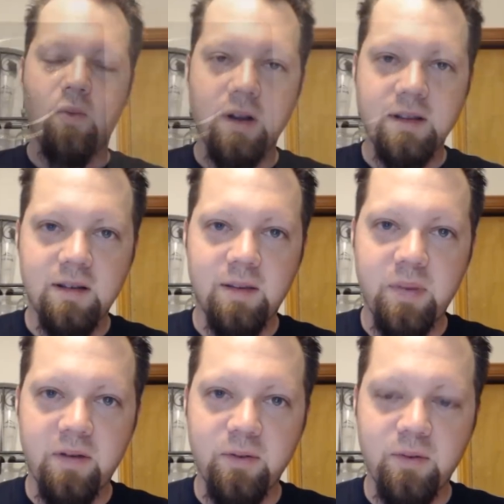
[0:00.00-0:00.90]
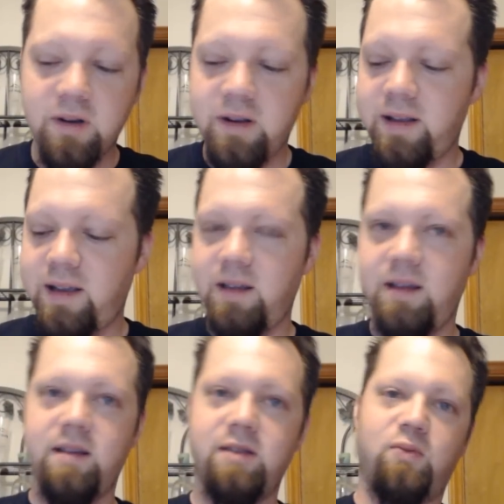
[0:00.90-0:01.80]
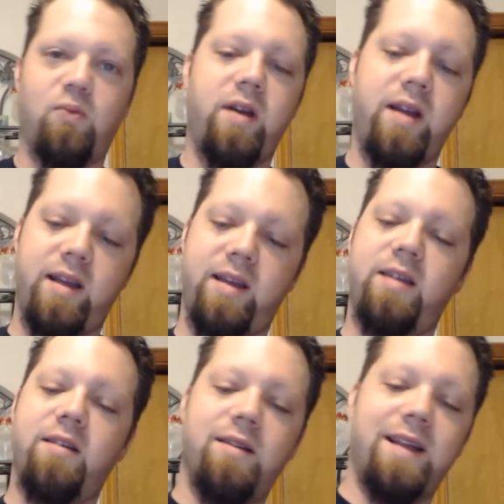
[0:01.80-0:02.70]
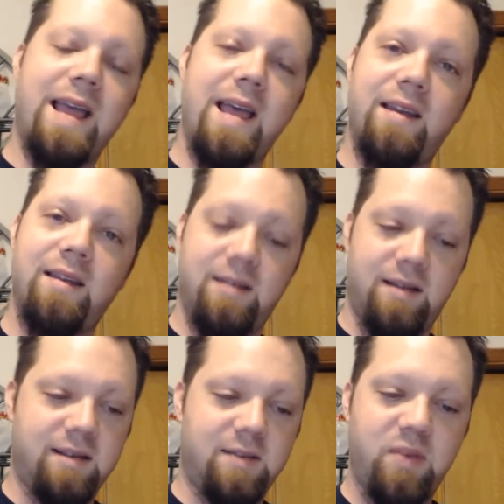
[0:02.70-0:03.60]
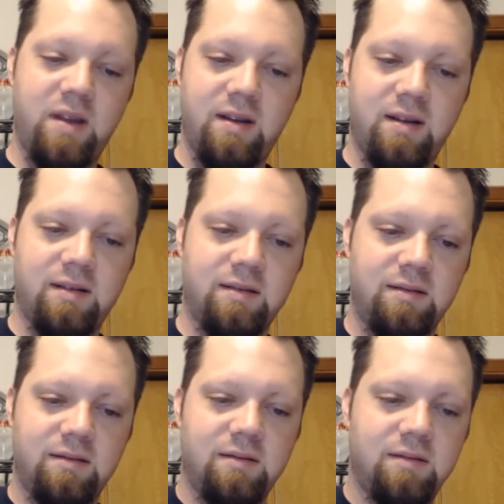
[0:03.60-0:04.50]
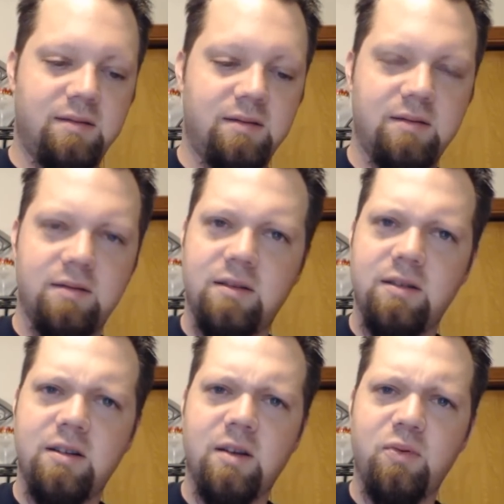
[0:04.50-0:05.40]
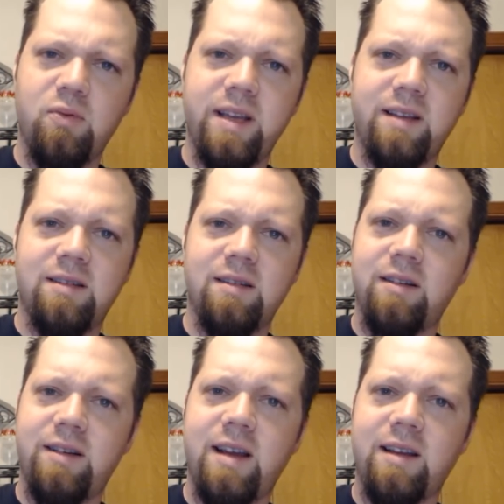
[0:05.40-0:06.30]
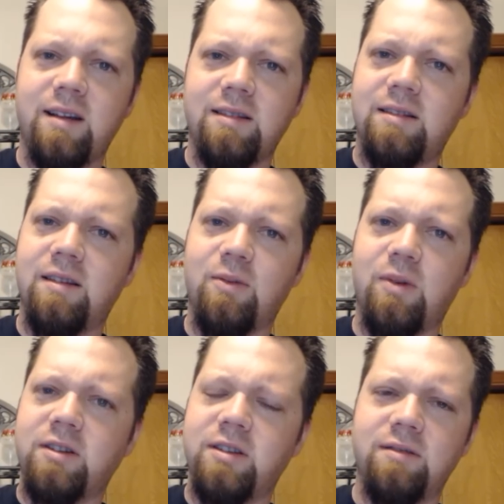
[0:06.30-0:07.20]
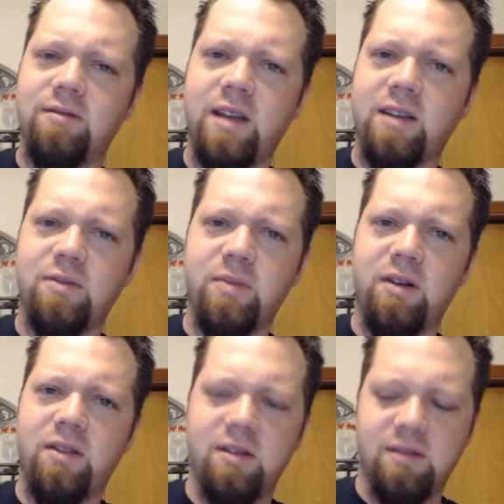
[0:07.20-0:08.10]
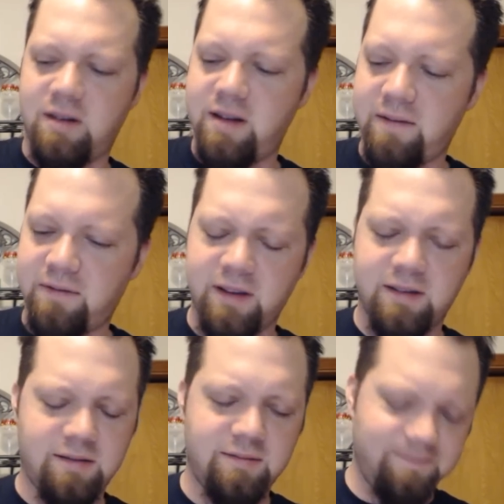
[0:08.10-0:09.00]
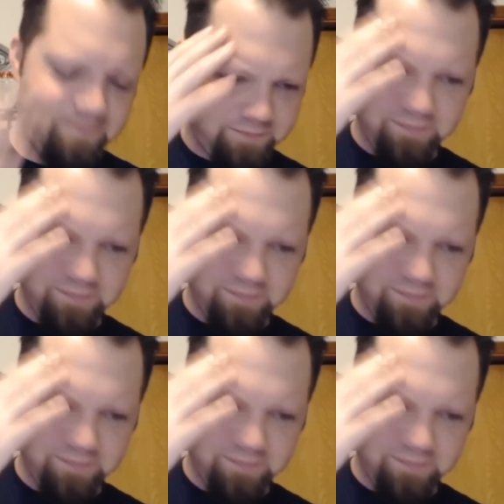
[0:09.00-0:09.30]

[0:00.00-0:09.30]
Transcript: What's up, everyone? It is Ray here again. It's been a good couple weeks. Sorry, I got stuck watching Dexter marathons on Netflix and